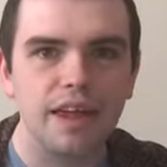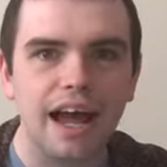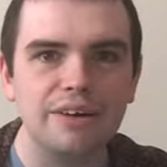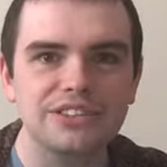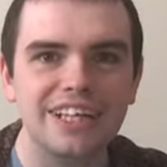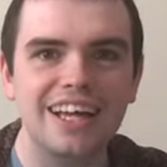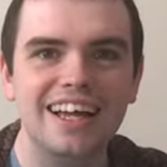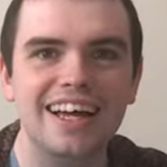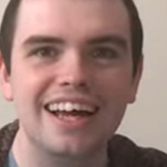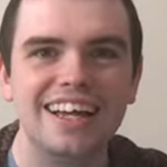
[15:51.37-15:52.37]
I
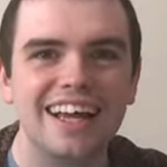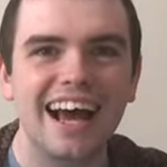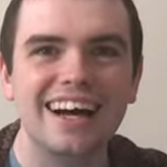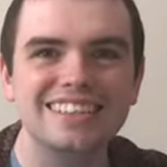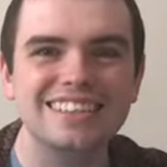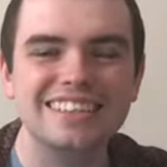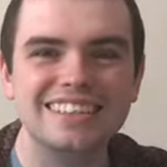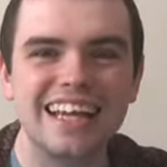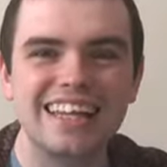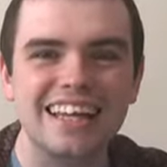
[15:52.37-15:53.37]
was gonna
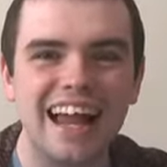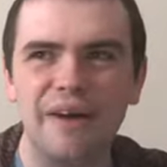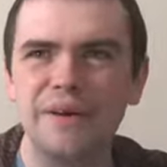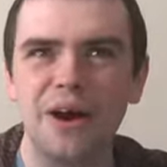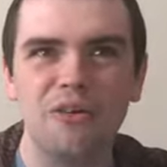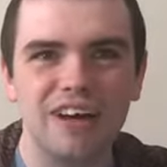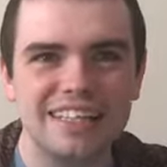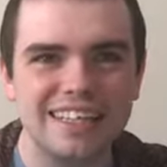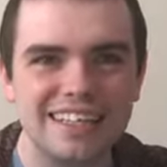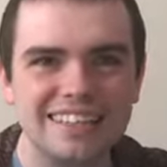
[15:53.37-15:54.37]
say then, are we all
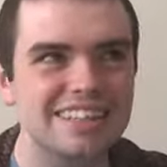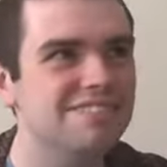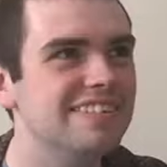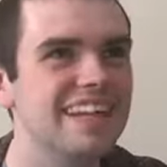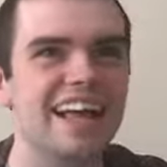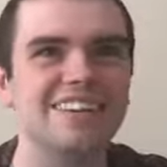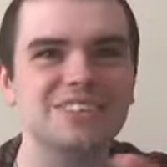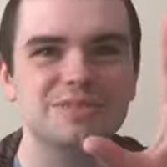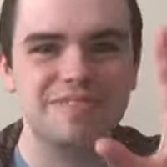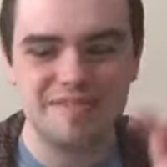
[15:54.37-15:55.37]
ready? As if there's like
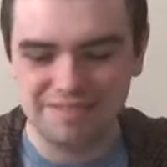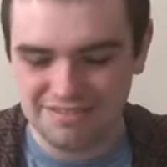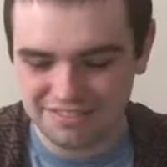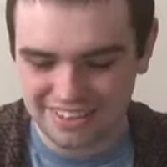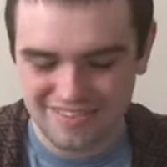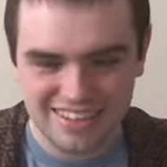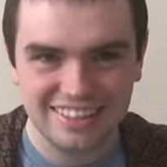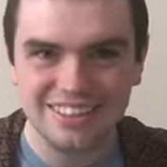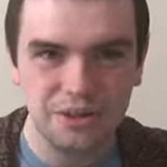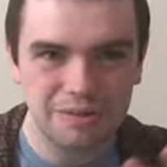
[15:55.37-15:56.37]
loads of people in front of me.
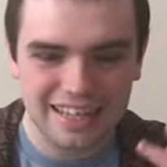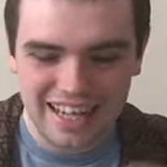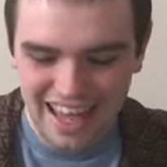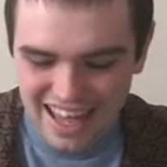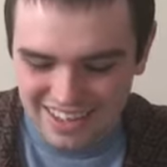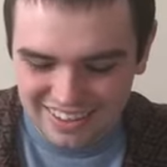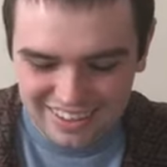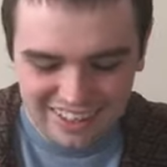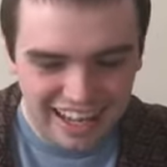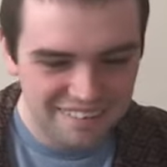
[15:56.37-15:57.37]
There's nobody here.
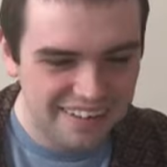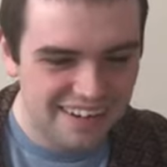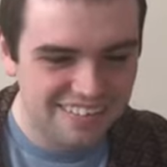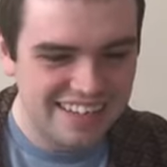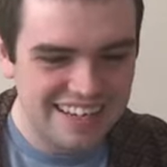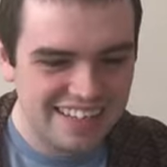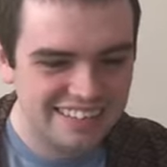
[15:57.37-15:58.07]
Are we all ready?